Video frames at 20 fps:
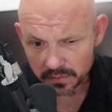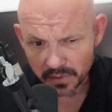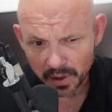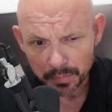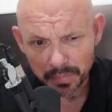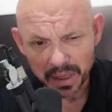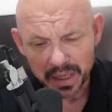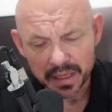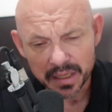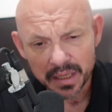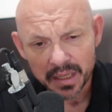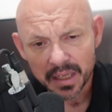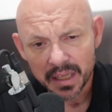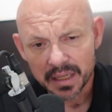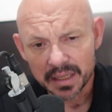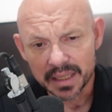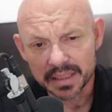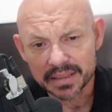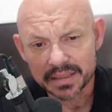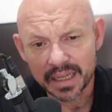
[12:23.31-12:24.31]
But
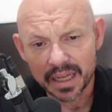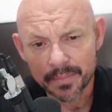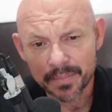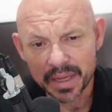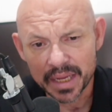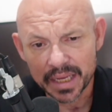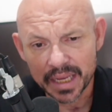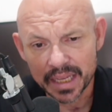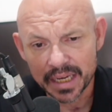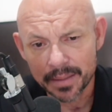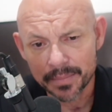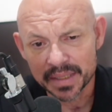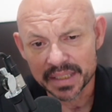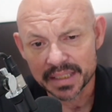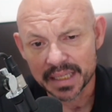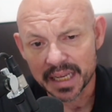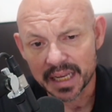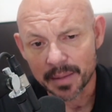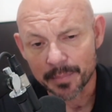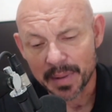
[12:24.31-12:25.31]
let's not make any
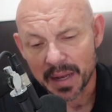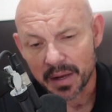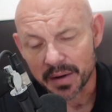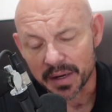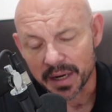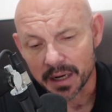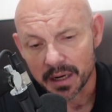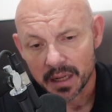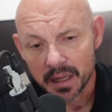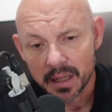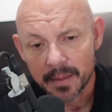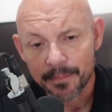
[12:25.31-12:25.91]
mistake about it.